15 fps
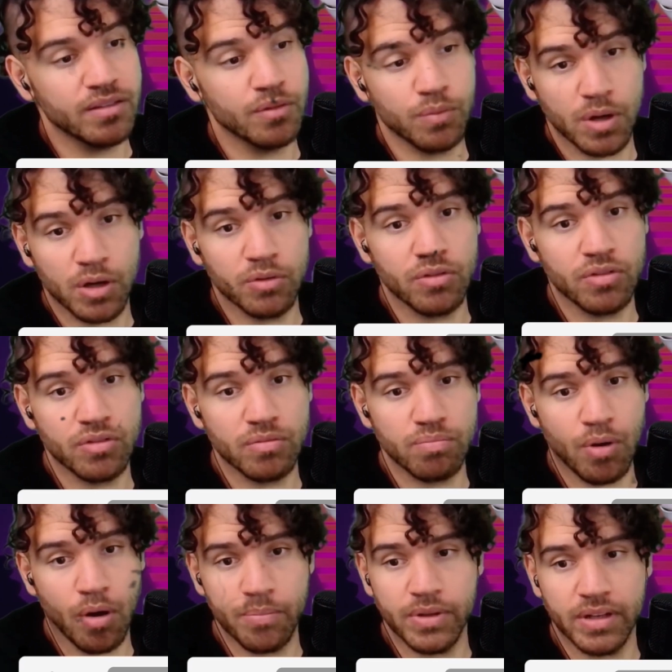the world's
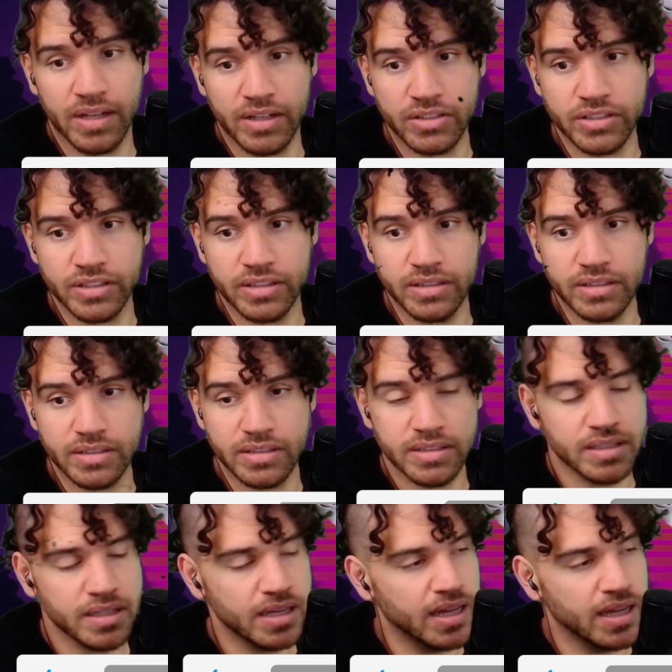populations